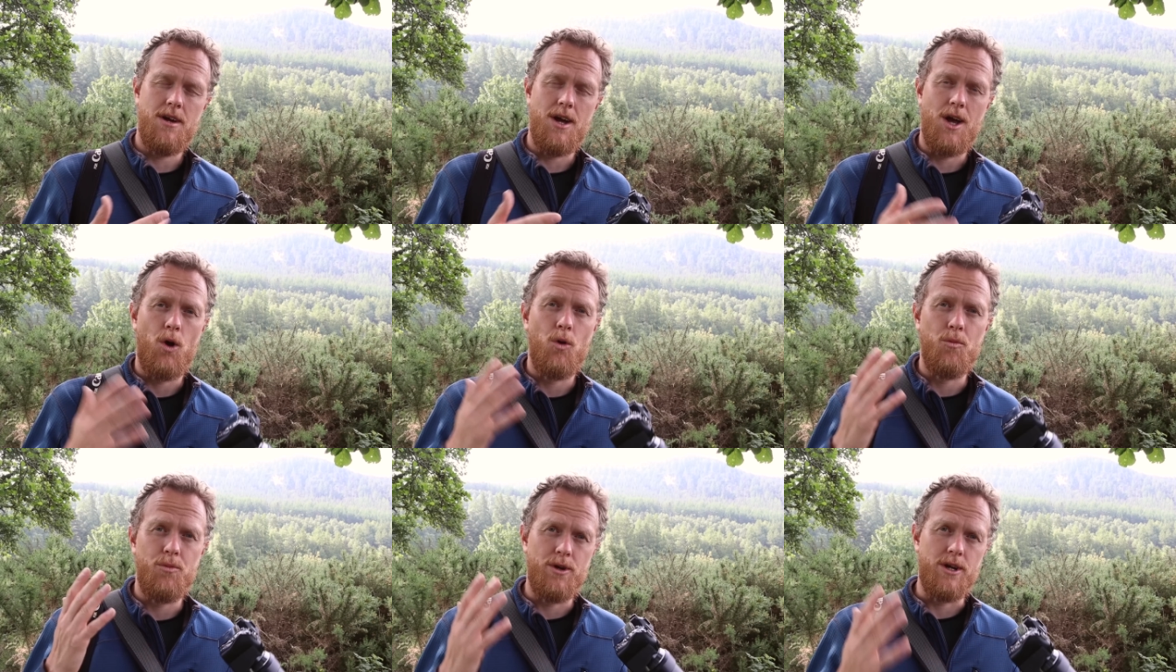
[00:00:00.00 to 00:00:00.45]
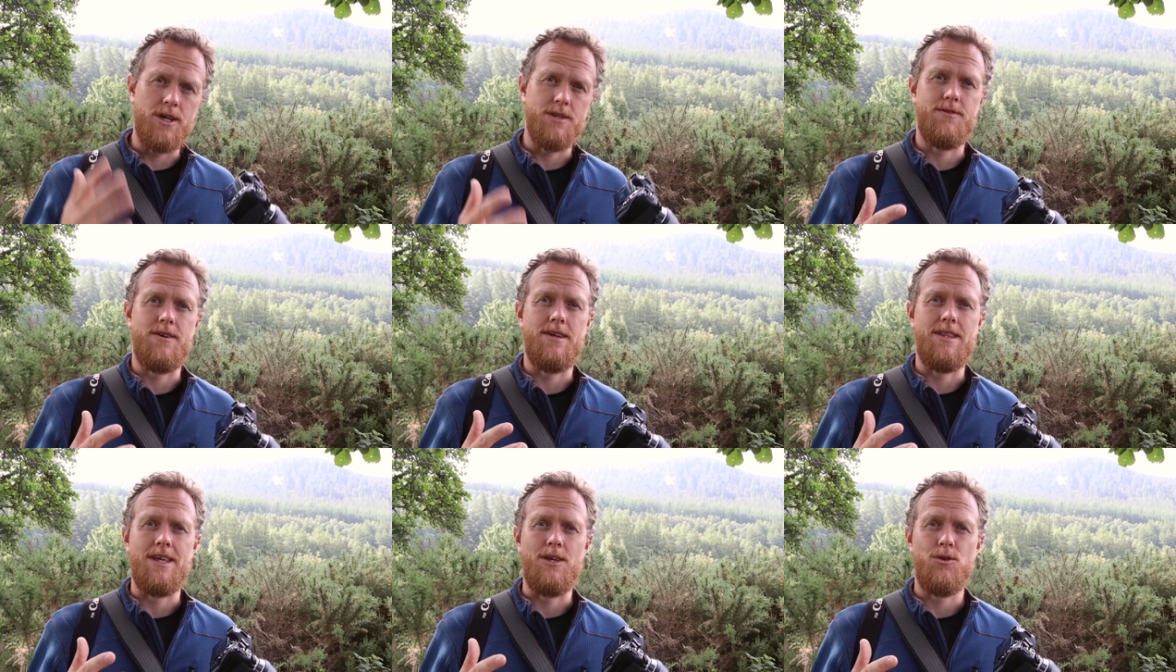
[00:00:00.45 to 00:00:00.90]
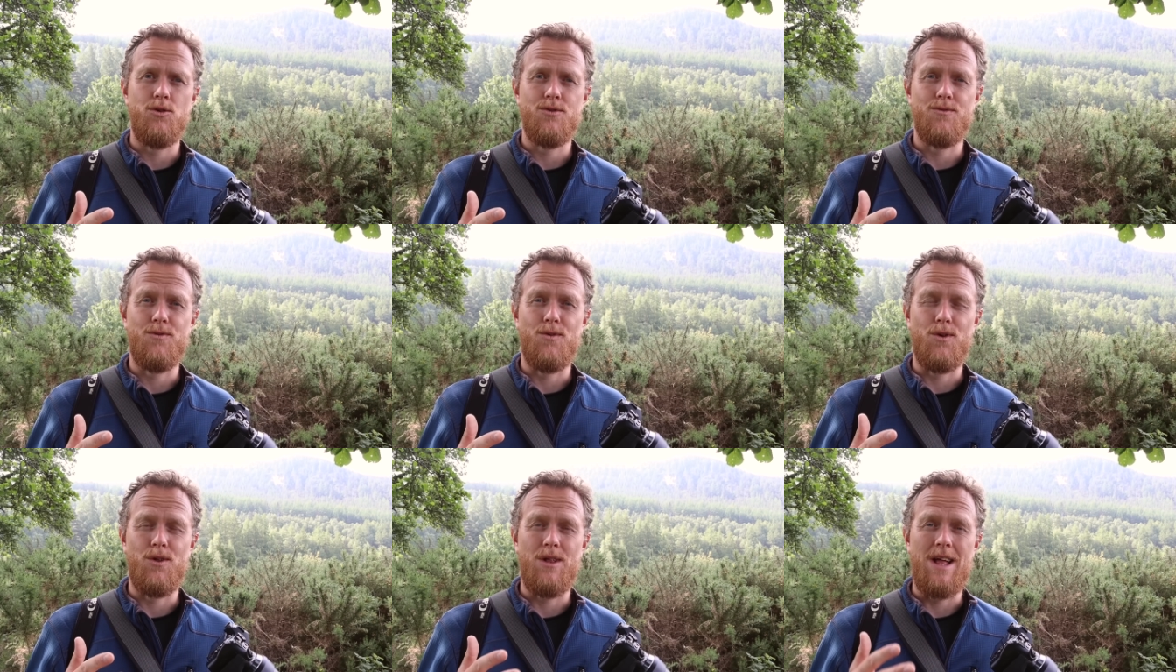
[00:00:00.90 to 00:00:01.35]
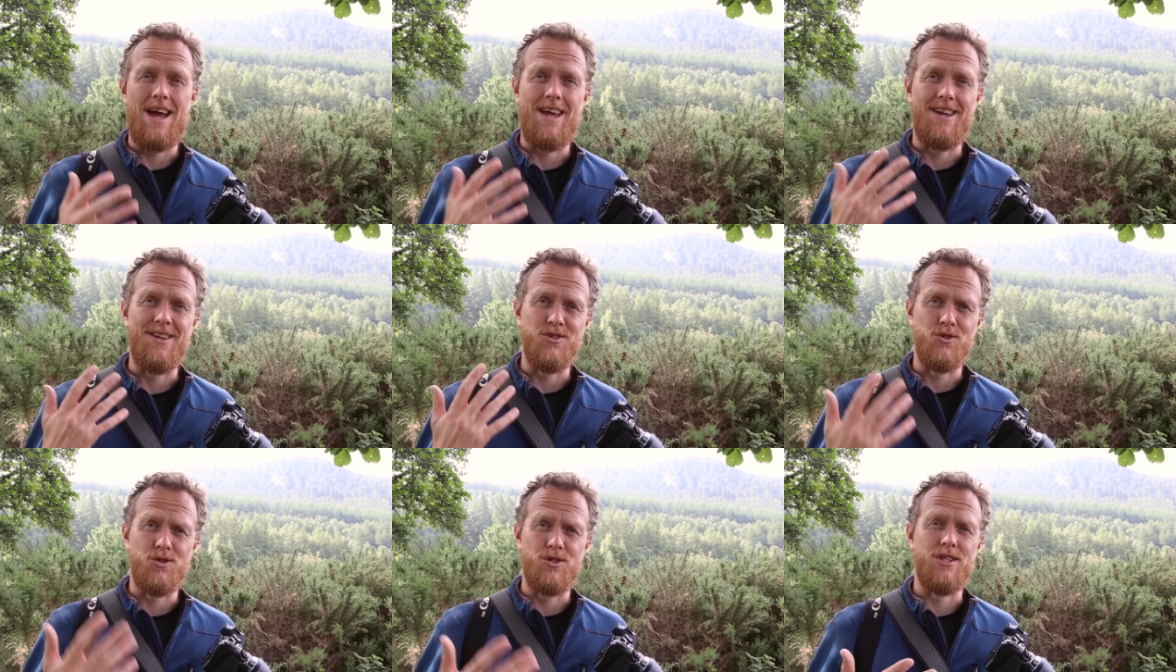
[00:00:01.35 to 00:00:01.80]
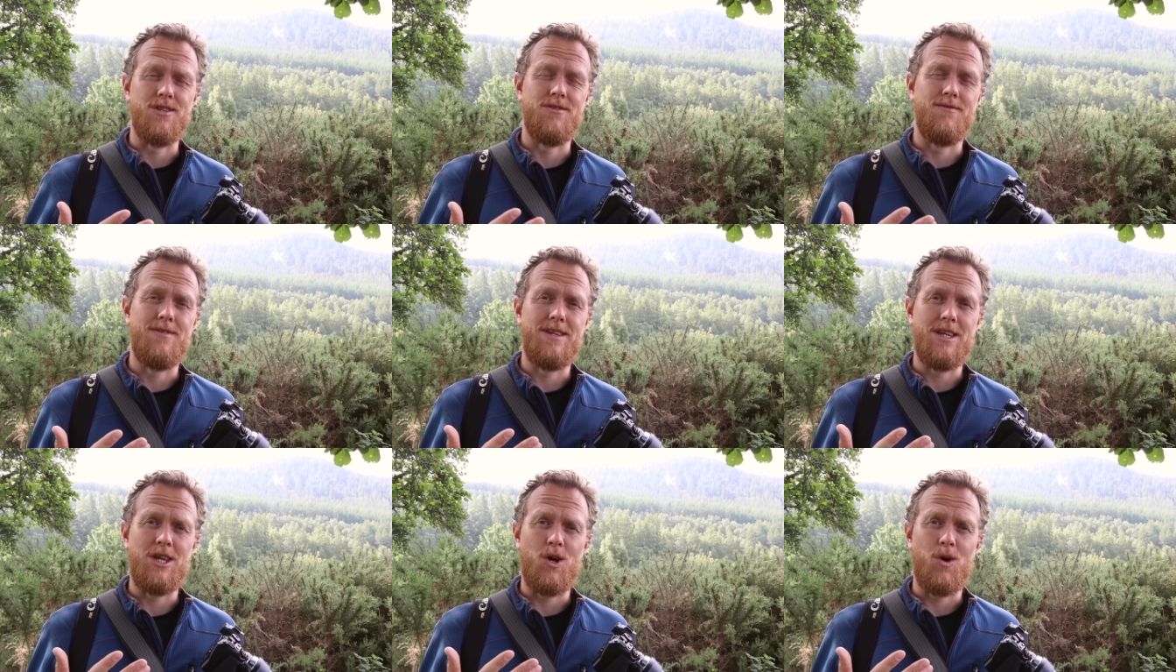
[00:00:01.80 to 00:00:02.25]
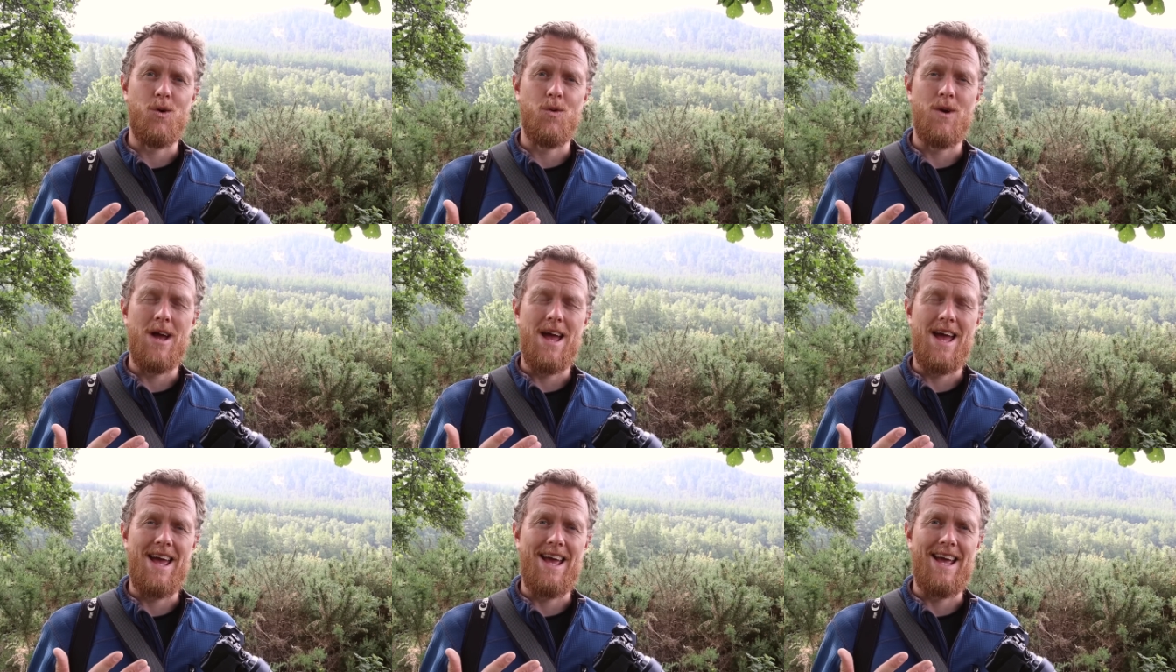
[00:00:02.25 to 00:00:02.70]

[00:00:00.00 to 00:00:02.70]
I hope you guys found that useful and enjoyed this video,